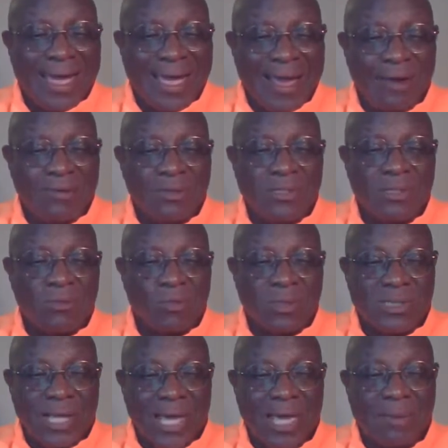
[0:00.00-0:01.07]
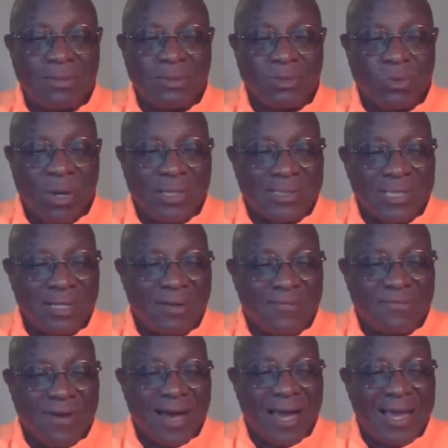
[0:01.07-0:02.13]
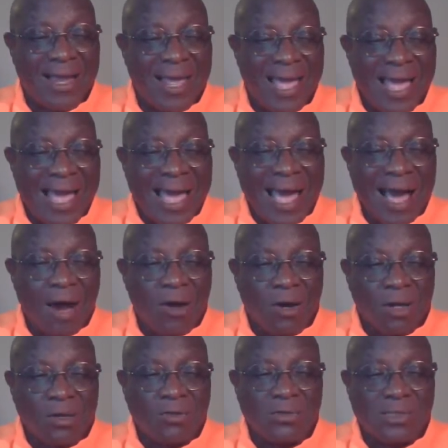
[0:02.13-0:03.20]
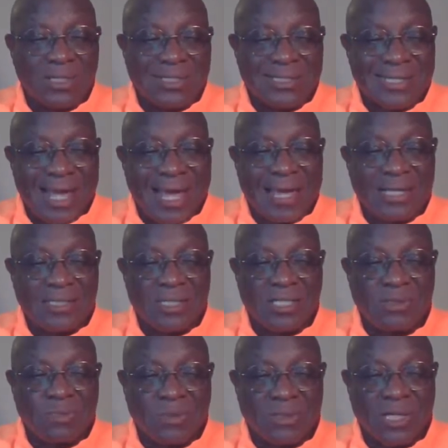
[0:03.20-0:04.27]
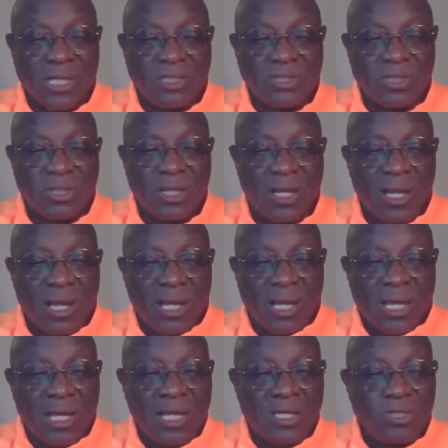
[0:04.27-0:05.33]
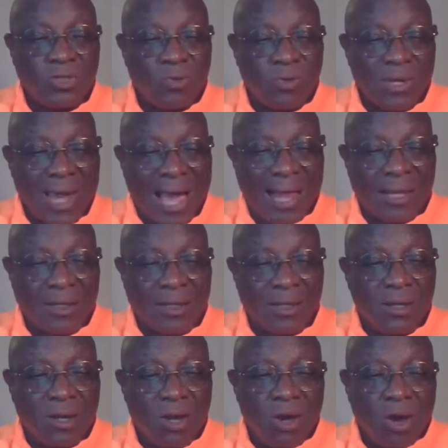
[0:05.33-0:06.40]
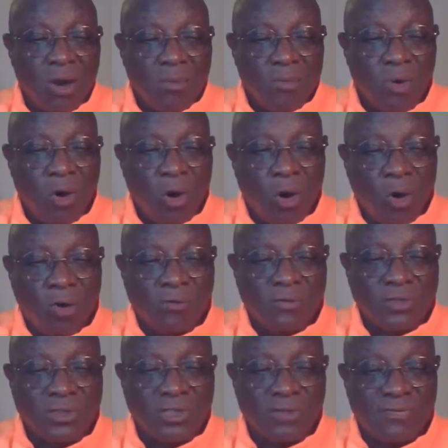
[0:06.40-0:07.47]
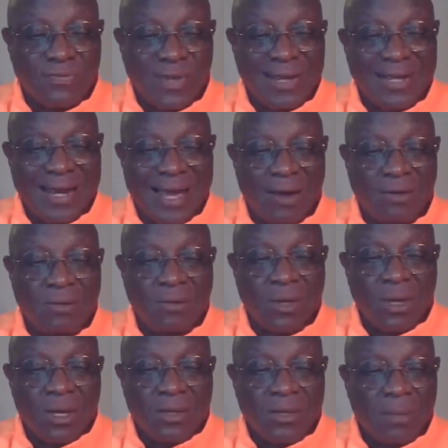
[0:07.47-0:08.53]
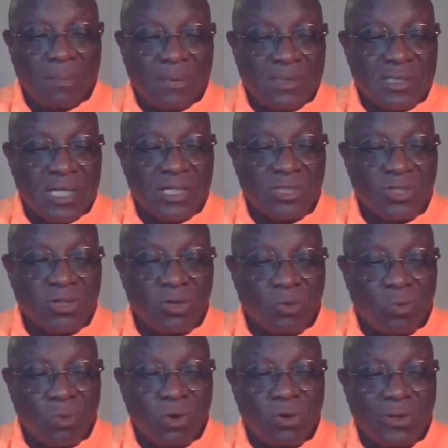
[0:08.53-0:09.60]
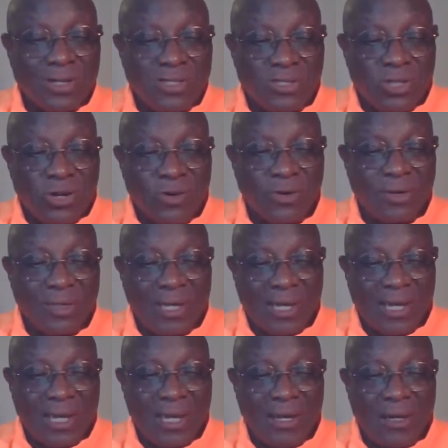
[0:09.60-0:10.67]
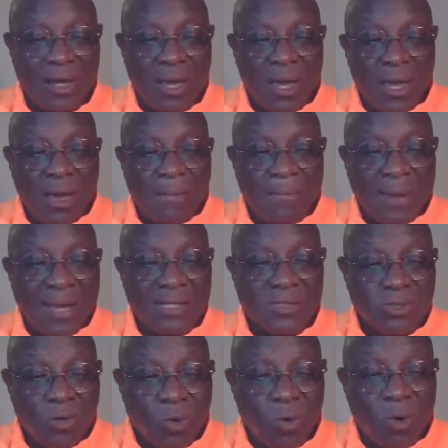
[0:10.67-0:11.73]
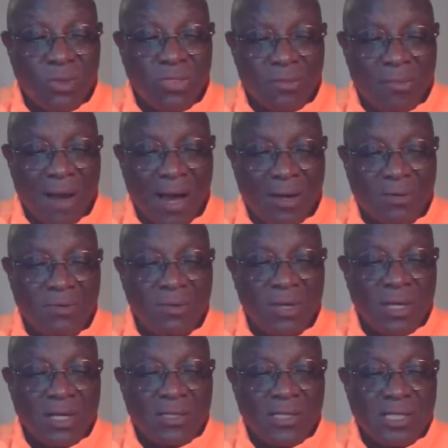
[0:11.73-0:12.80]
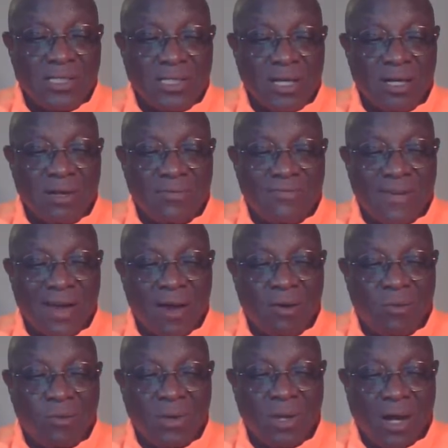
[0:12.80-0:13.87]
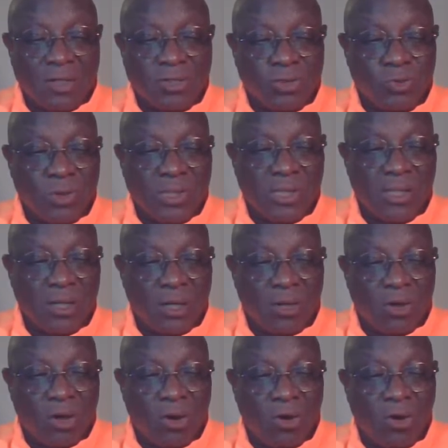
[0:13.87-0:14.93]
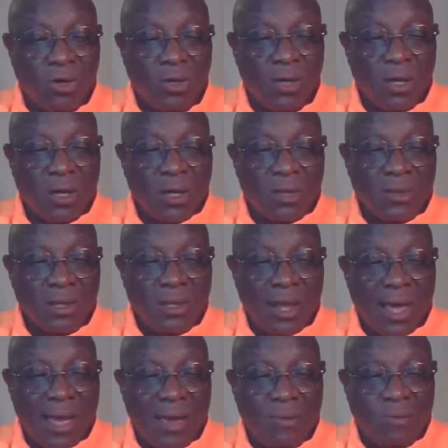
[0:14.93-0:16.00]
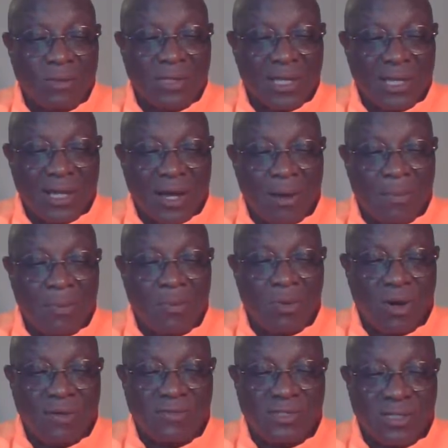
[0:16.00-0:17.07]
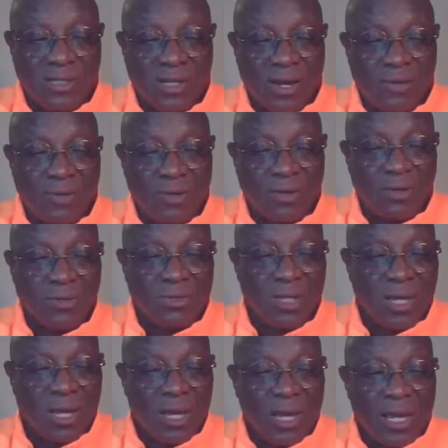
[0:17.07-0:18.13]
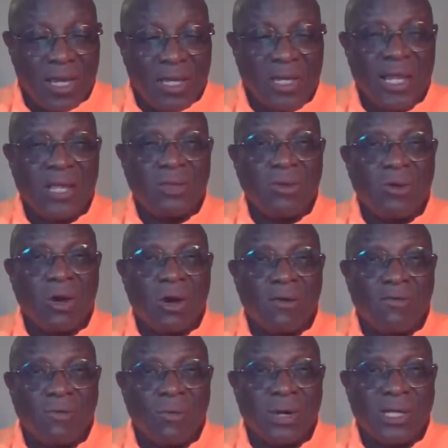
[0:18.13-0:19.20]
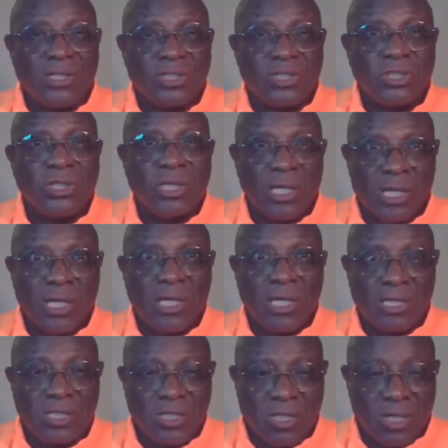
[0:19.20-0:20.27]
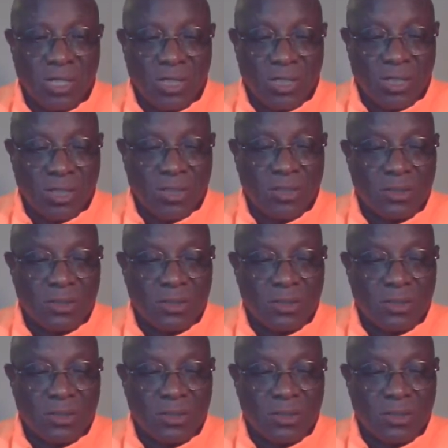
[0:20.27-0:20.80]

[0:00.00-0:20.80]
Harrington was able to identify how close the scientist's prediction is to reality. Moreover, she figured out the position the world is currently in based on the model. The study found we are trending along the line with a couple of scenarios, neither of which is good.